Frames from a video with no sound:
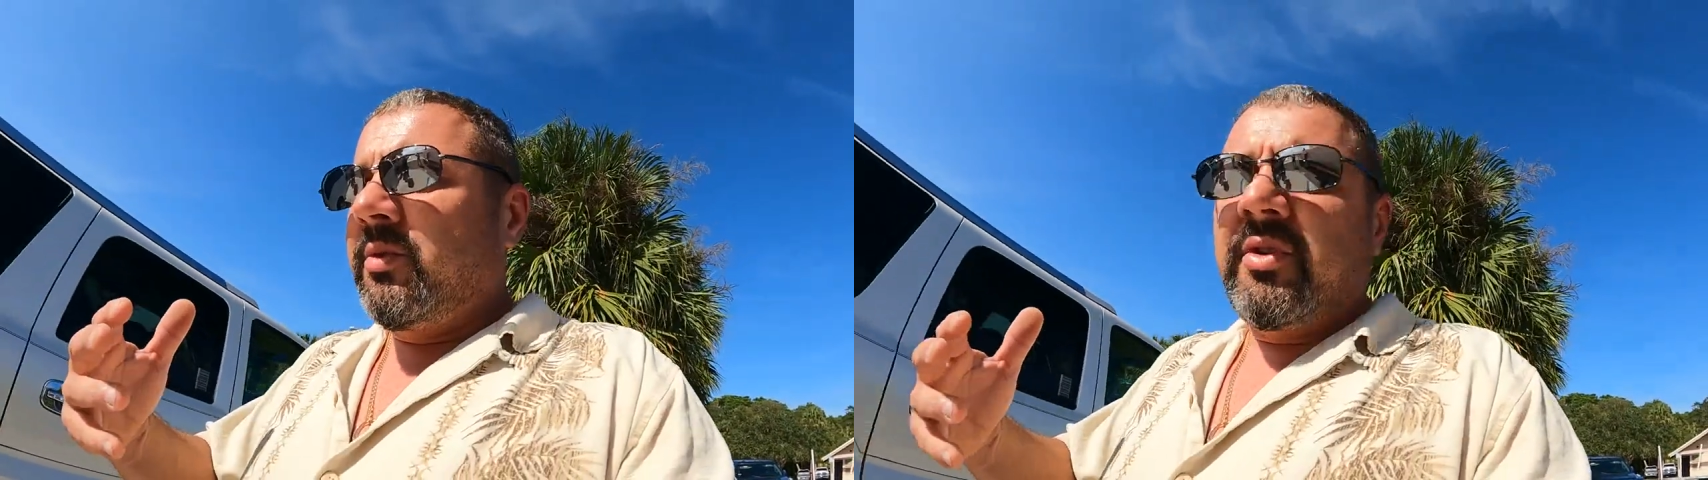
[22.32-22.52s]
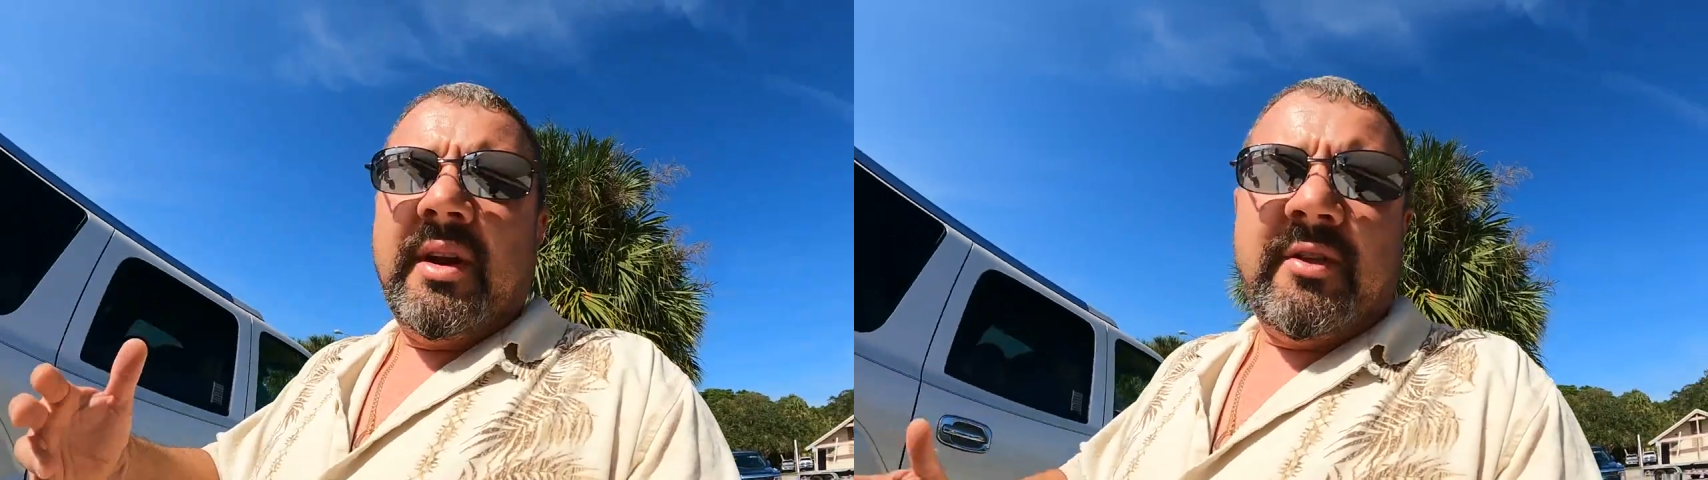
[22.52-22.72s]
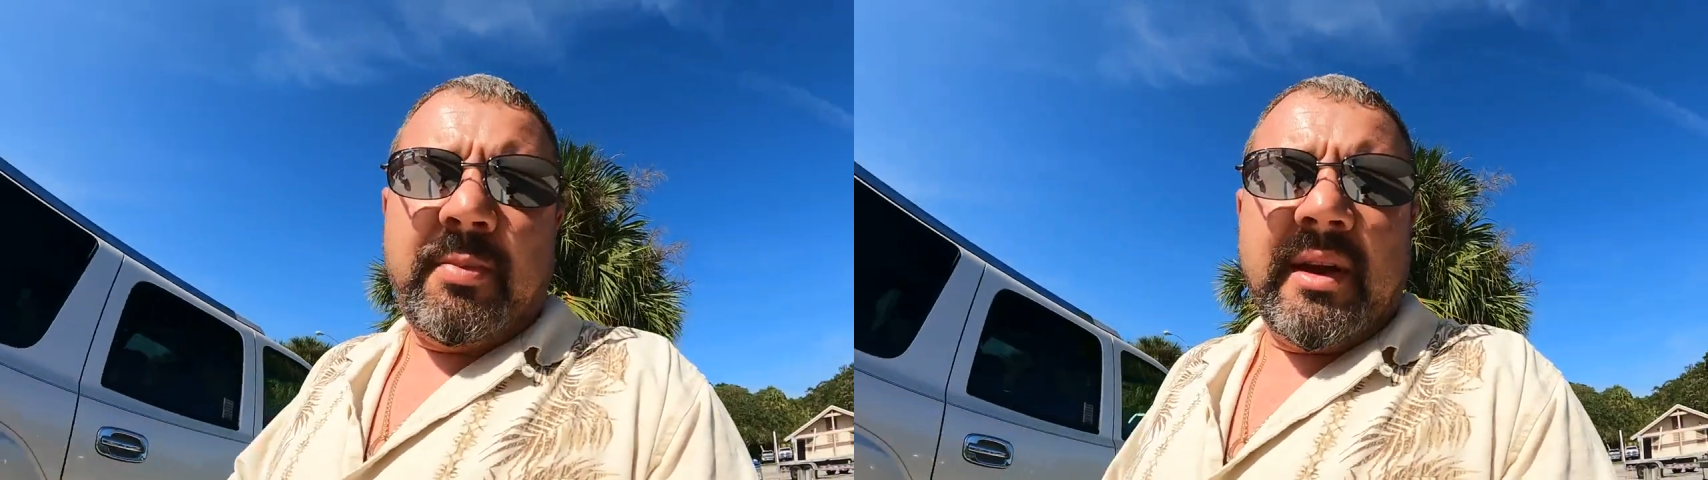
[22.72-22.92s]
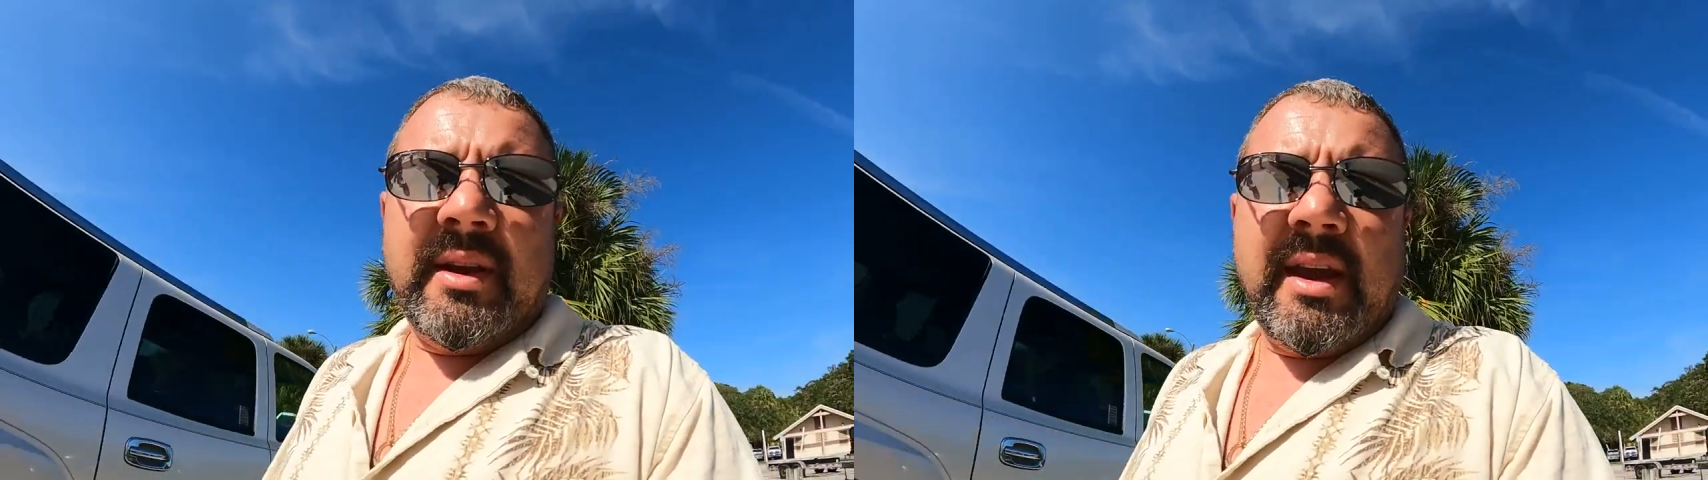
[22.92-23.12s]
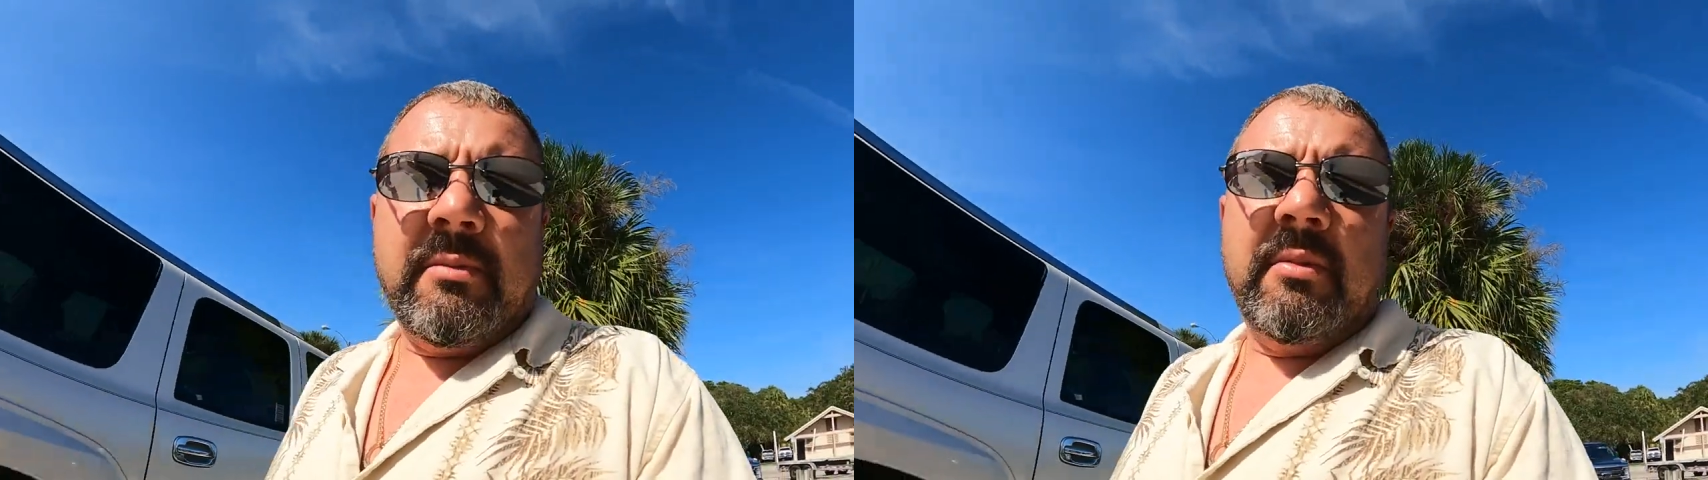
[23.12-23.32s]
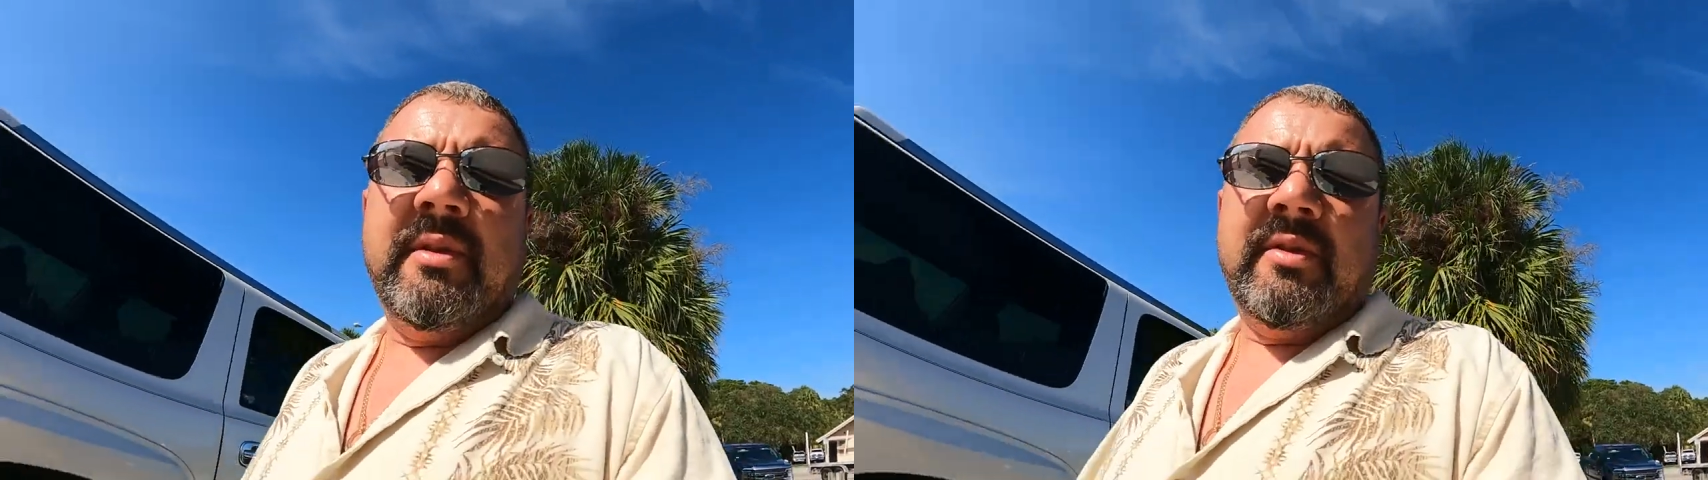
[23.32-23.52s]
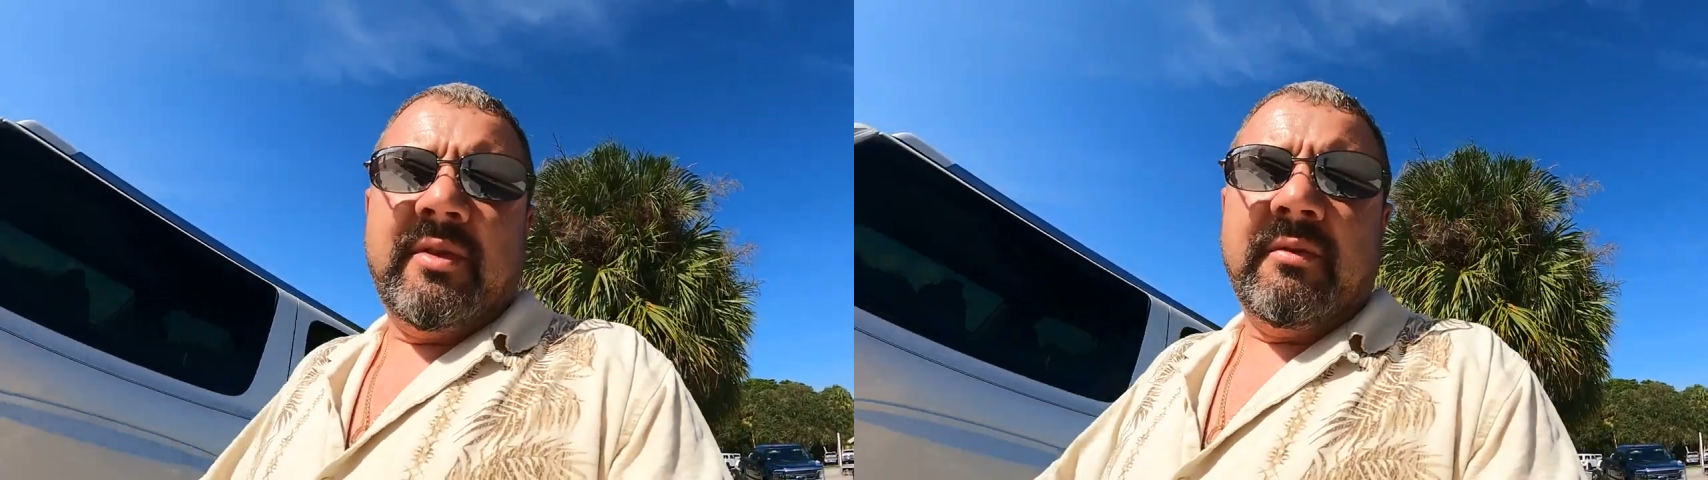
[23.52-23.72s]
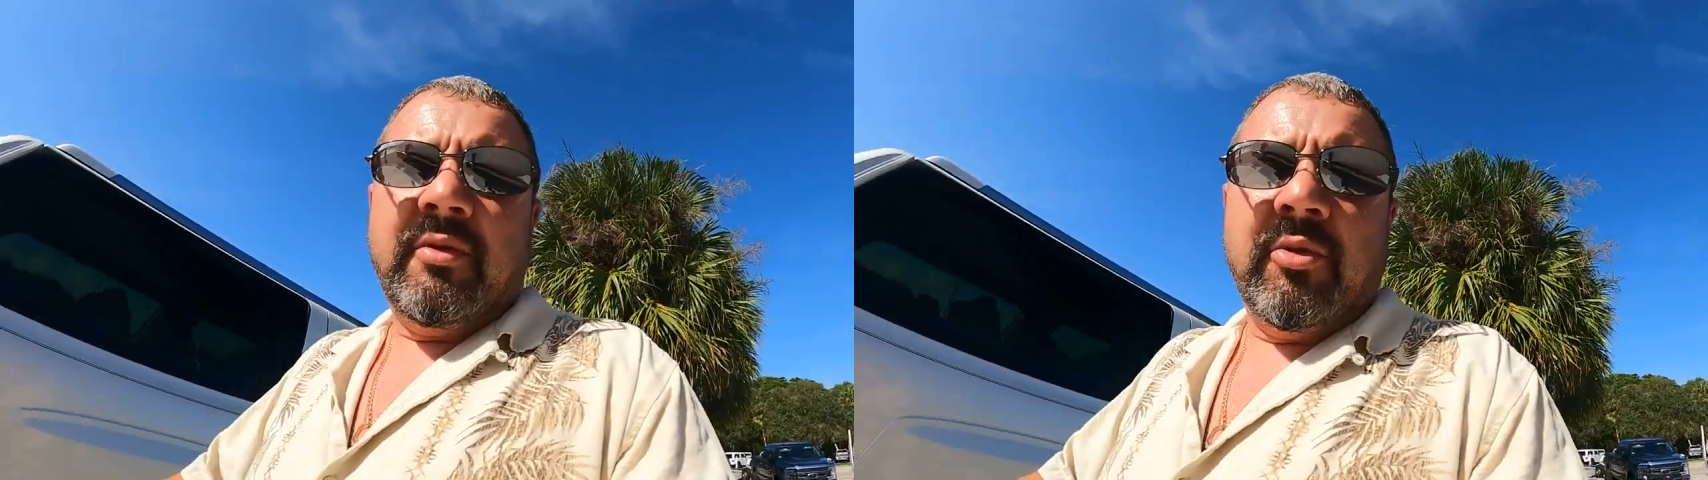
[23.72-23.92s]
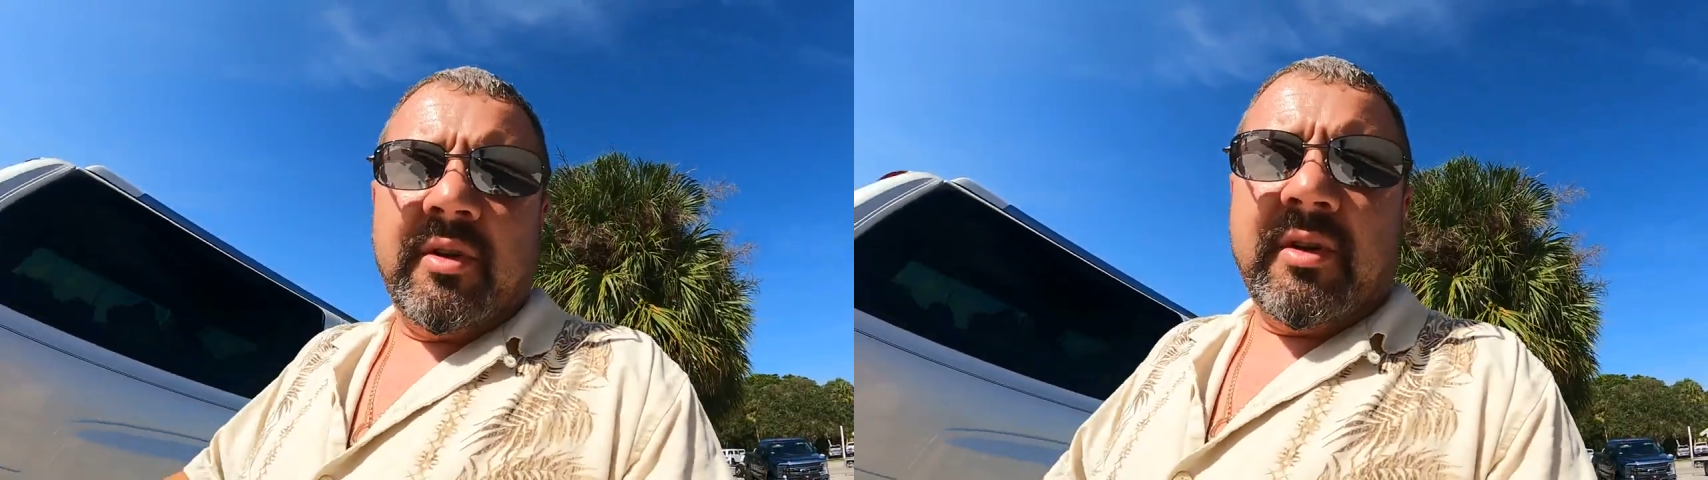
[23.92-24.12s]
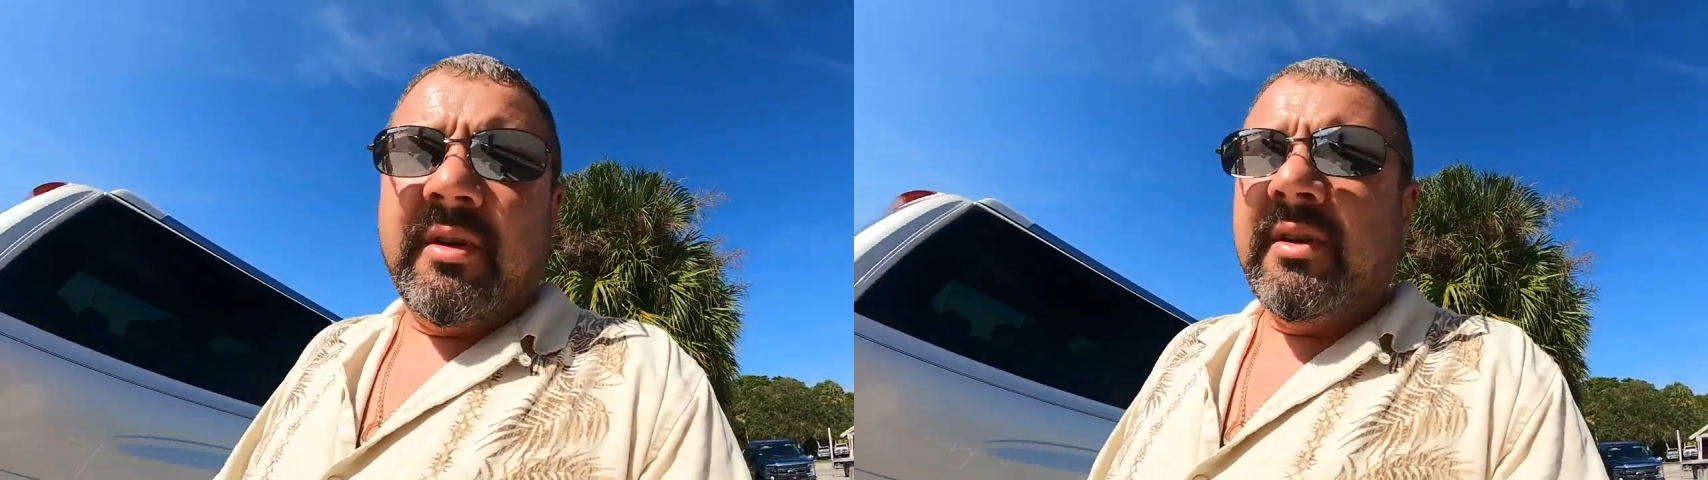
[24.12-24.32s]
we're trying to expand the camper business in
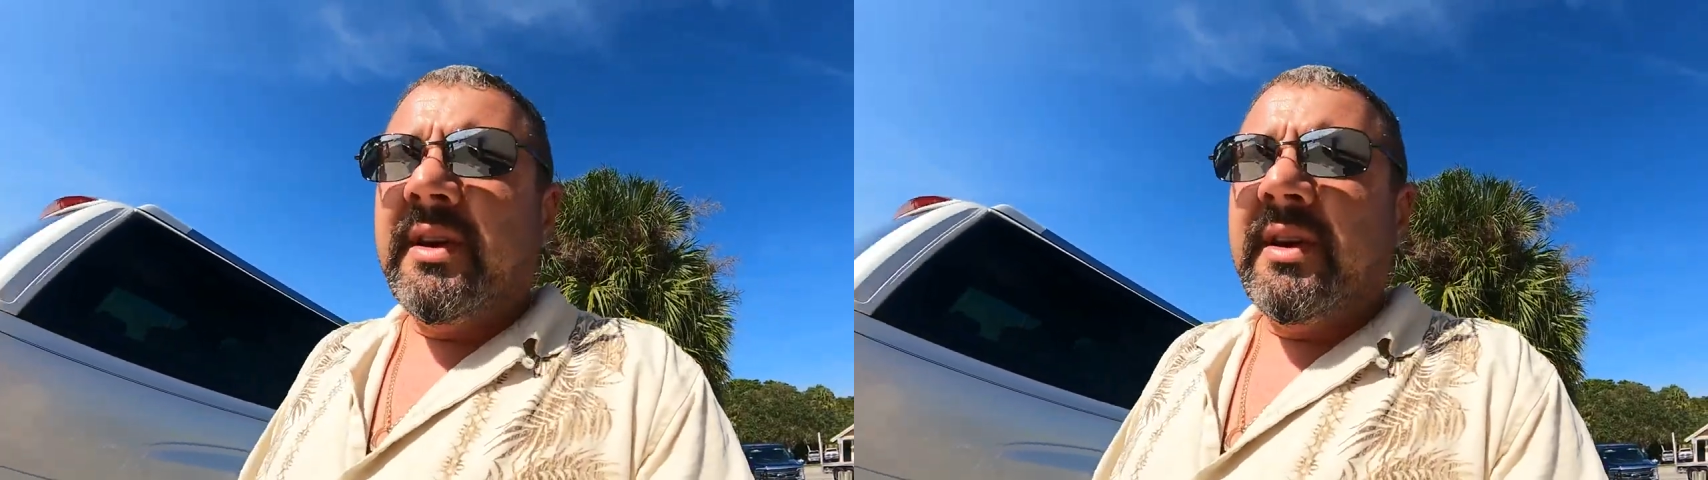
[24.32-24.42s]
Florida.